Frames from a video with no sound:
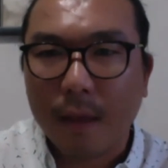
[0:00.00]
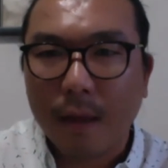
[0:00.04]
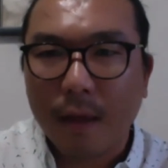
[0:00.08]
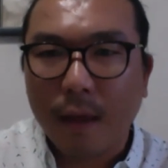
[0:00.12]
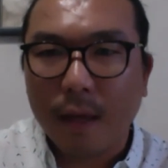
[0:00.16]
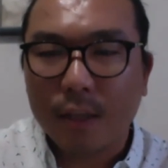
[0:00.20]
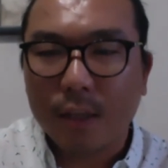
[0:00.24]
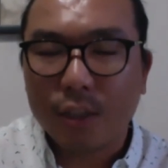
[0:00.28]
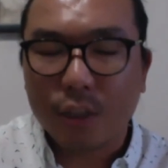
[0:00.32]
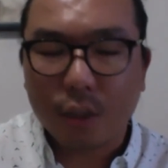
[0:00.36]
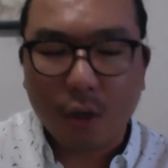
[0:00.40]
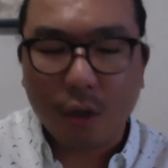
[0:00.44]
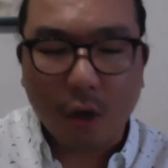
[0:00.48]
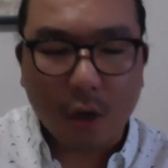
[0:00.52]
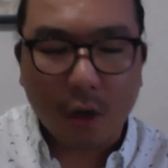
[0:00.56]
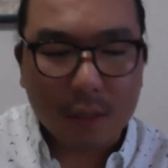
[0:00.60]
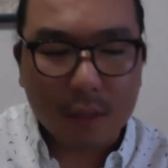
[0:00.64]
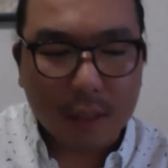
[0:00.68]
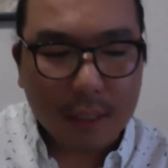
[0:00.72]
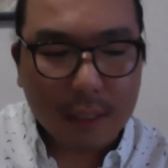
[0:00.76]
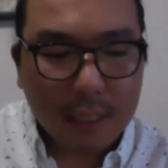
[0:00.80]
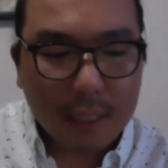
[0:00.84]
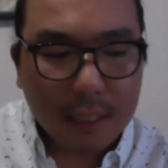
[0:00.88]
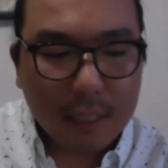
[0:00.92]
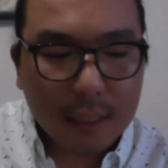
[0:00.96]
And she called it
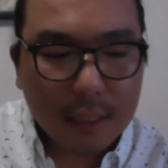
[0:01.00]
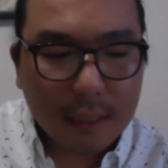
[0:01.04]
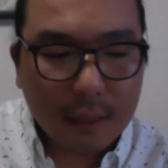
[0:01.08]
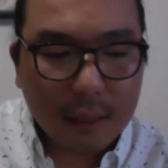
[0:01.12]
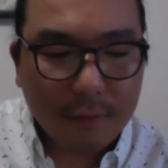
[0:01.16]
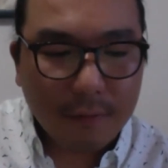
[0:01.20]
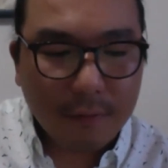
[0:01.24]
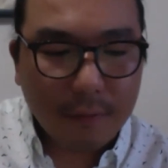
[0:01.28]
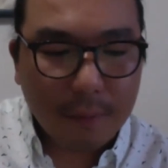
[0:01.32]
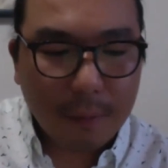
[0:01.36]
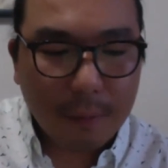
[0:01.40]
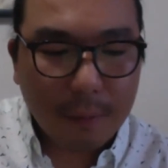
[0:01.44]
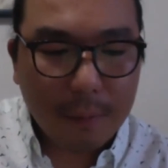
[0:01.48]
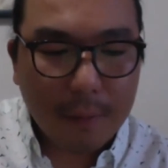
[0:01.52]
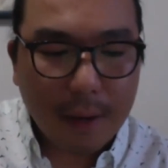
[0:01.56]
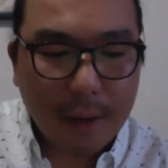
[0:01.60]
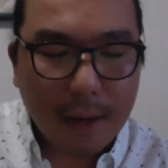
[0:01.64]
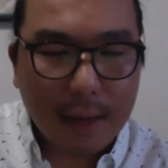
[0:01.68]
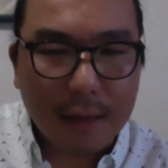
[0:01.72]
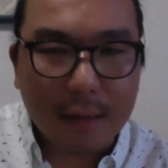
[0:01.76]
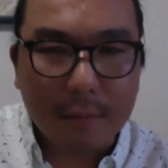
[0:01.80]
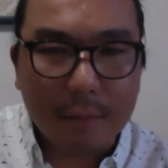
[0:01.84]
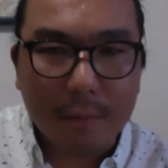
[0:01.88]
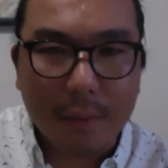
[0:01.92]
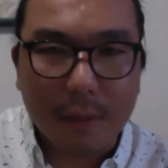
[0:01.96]
healing from
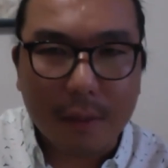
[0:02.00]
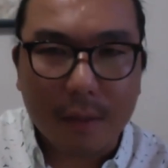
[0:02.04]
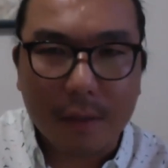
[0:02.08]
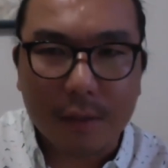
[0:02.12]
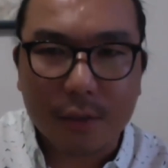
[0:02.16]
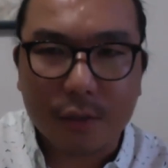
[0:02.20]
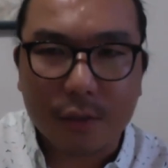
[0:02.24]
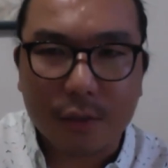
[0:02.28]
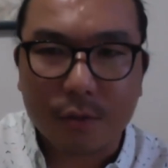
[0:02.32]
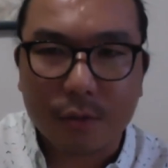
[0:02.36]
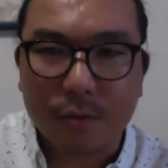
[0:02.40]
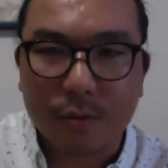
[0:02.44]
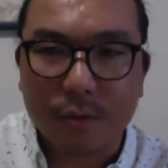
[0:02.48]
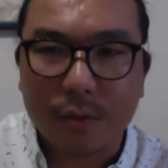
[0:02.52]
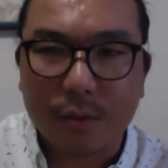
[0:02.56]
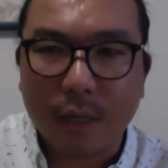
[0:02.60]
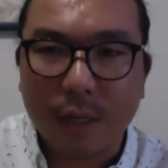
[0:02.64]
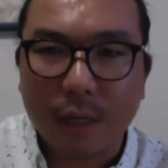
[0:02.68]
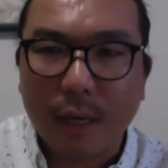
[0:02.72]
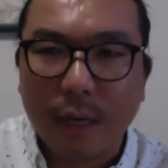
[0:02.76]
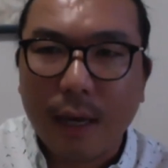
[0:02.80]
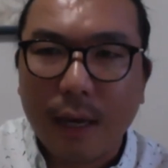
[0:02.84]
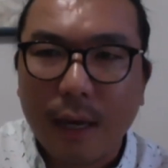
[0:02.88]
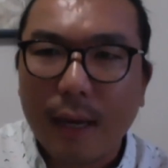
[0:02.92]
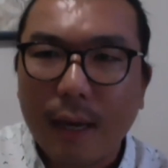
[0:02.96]
abandonment issues.
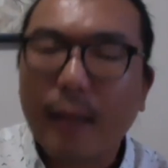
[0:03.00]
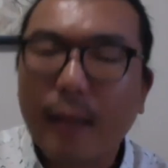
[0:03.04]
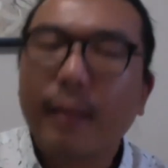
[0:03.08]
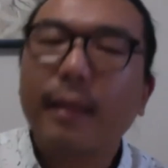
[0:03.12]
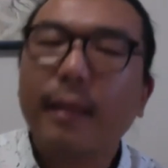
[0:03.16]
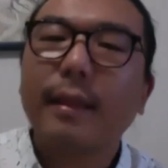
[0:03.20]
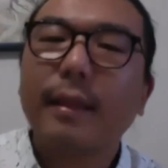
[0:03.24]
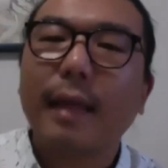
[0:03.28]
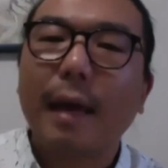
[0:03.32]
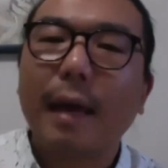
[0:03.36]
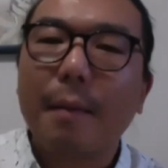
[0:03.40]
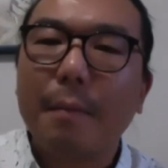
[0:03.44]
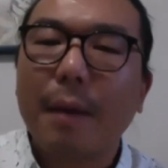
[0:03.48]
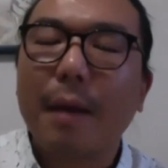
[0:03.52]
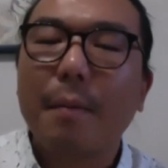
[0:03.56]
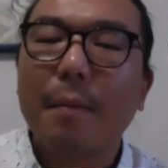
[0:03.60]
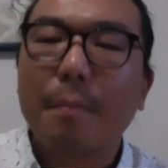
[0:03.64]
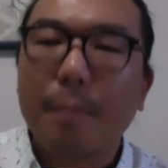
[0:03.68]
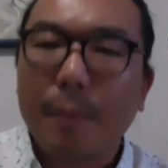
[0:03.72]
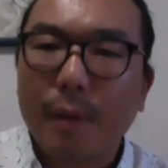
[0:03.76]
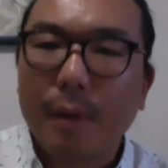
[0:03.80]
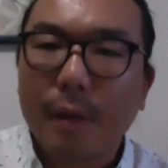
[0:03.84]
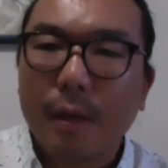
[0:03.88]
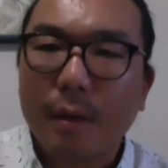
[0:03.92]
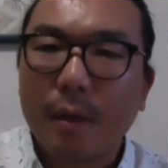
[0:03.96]
And I think that might
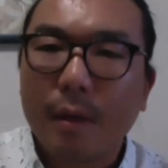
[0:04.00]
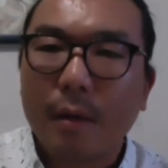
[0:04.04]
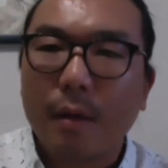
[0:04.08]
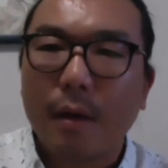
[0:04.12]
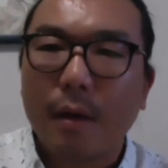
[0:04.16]
be,